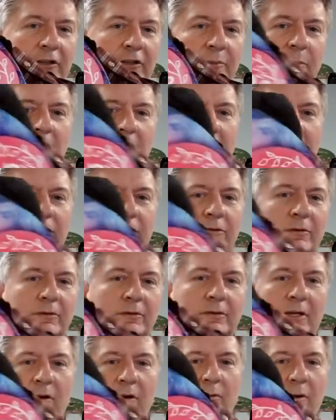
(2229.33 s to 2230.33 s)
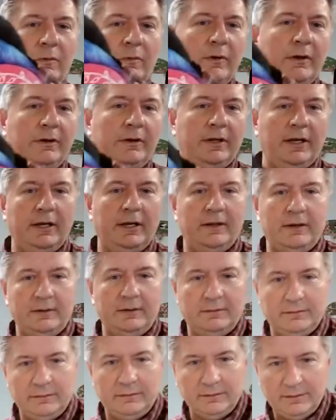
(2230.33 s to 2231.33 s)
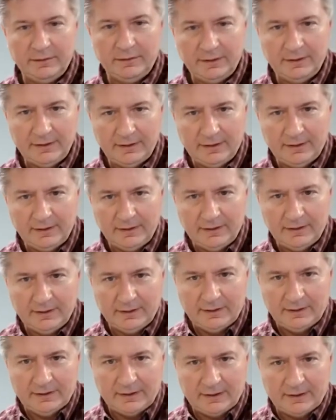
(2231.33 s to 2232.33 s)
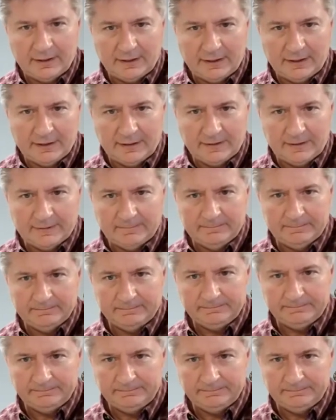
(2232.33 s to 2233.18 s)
spot, so it's not one way or the other. I